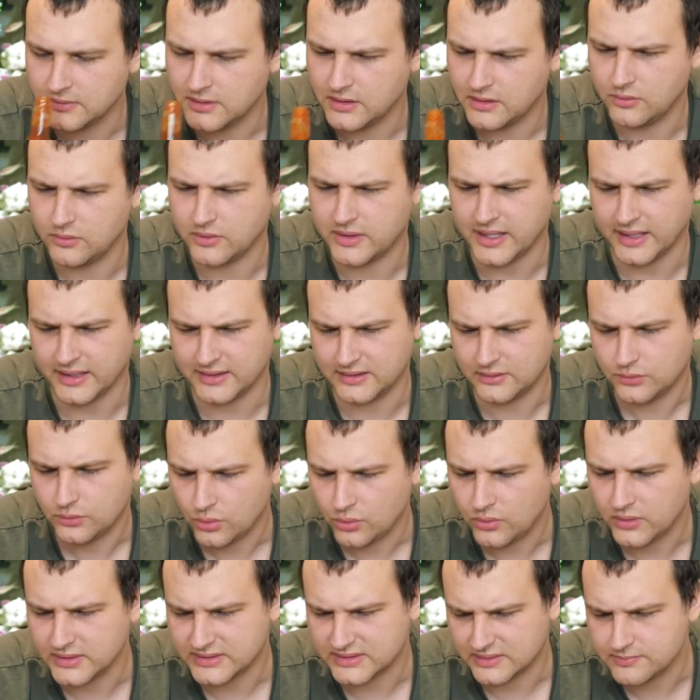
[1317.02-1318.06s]
You can
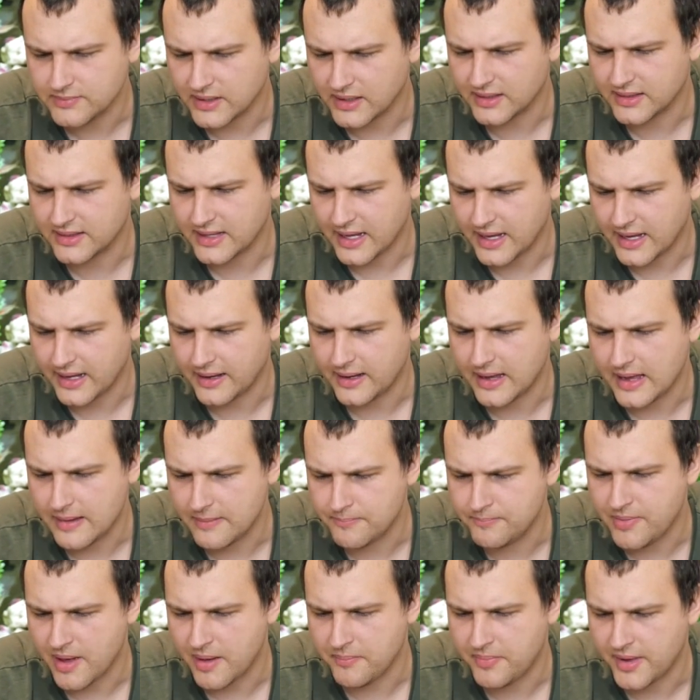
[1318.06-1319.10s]
truly smell the
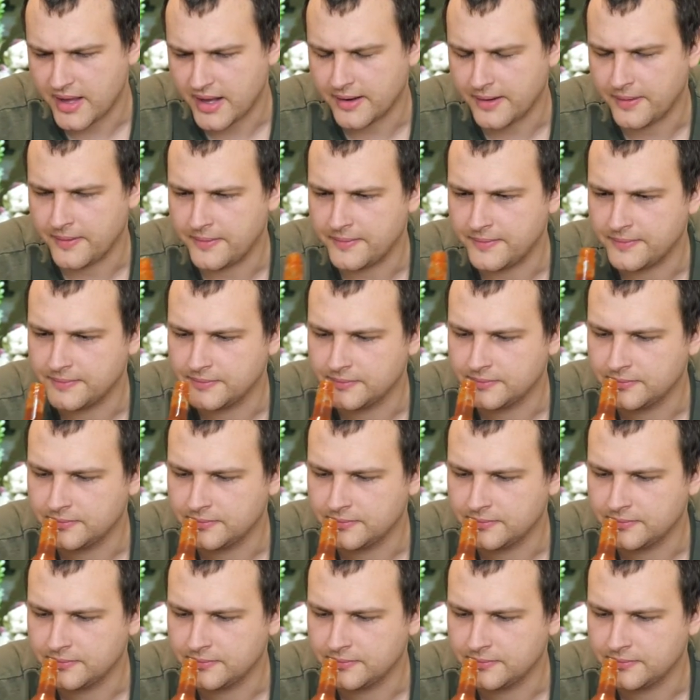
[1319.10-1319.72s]
pepper.